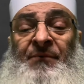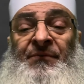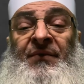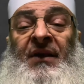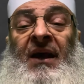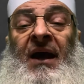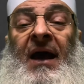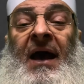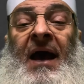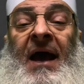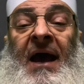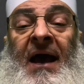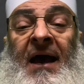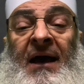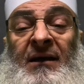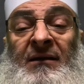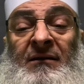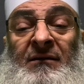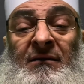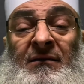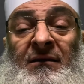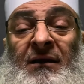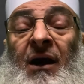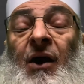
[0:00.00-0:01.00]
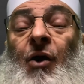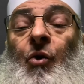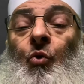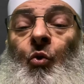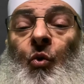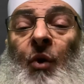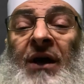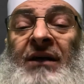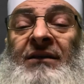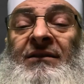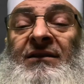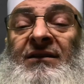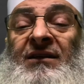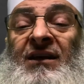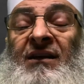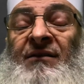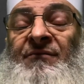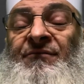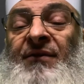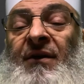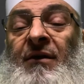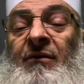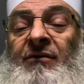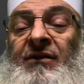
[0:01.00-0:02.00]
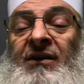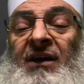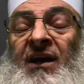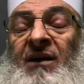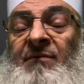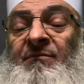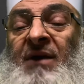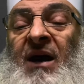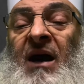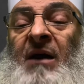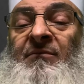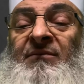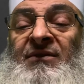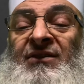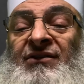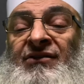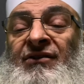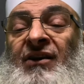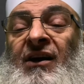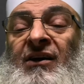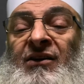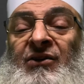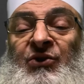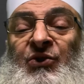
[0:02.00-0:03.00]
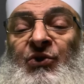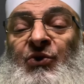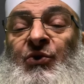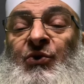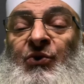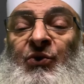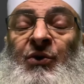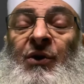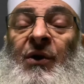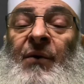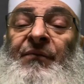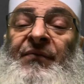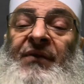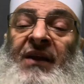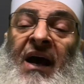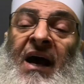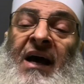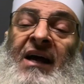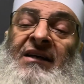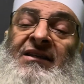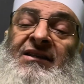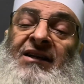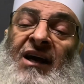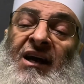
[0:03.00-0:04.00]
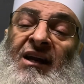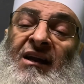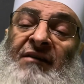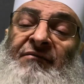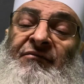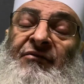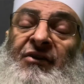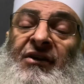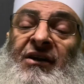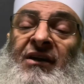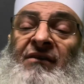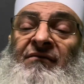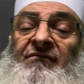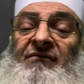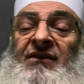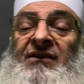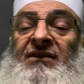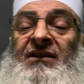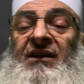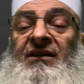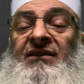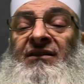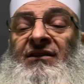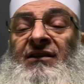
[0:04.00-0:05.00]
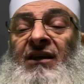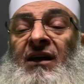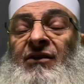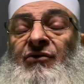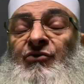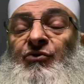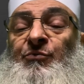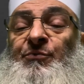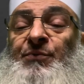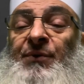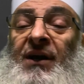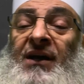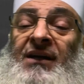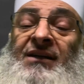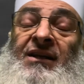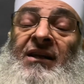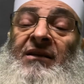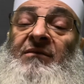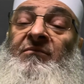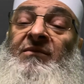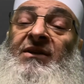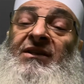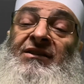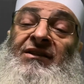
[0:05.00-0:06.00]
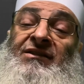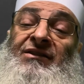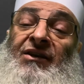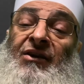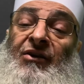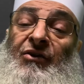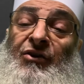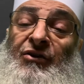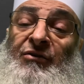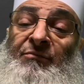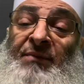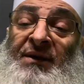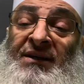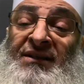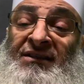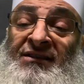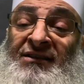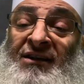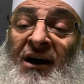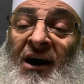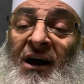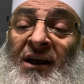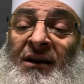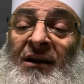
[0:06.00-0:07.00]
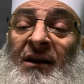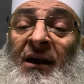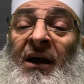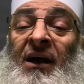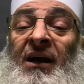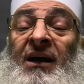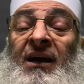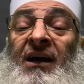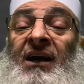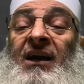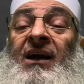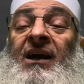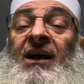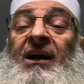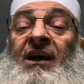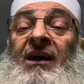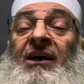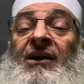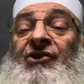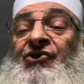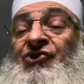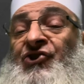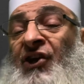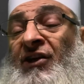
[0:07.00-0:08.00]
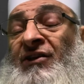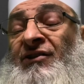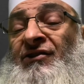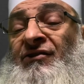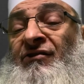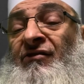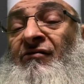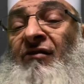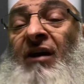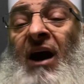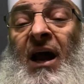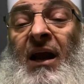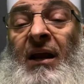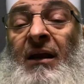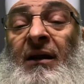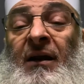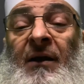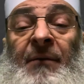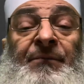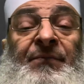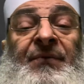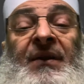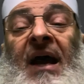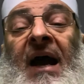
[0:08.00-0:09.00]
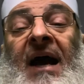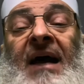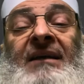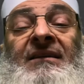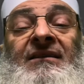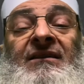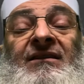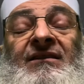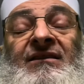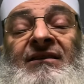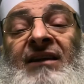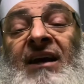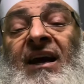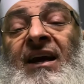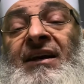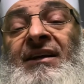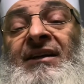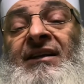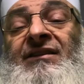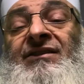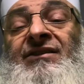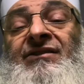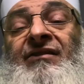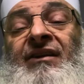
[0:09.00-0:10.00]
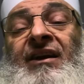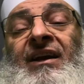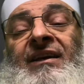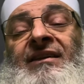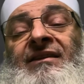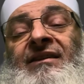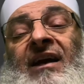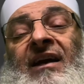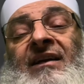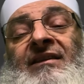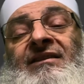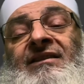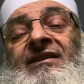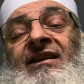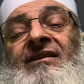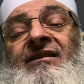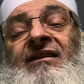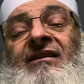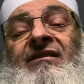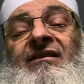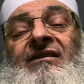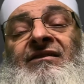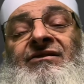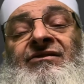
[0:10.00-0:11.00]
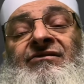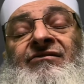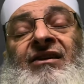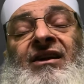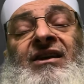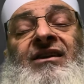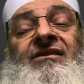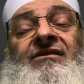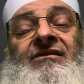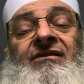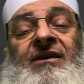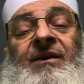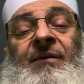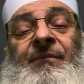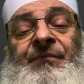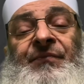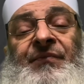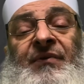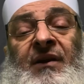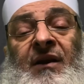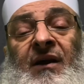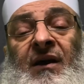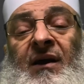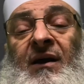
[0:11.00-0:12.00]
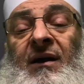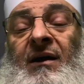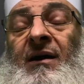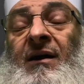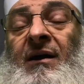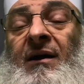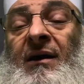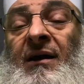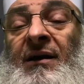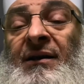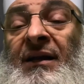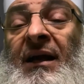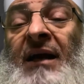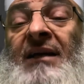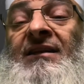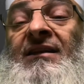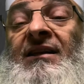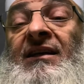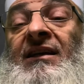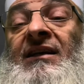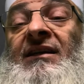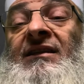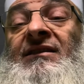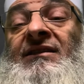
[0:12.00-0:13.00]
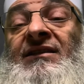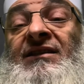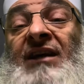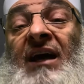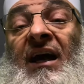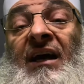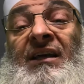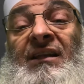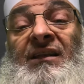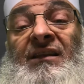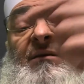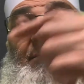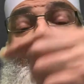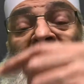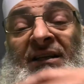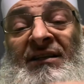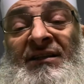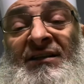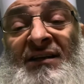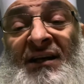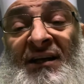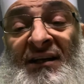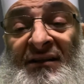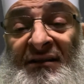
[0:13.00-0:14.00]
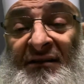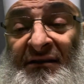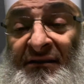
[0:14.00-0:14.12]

And once he found the Imam start to ask Allah forgiveness and start to pray, that means the khutbah is done, he just run and stay in the street and sit in the street, not inside the masjid.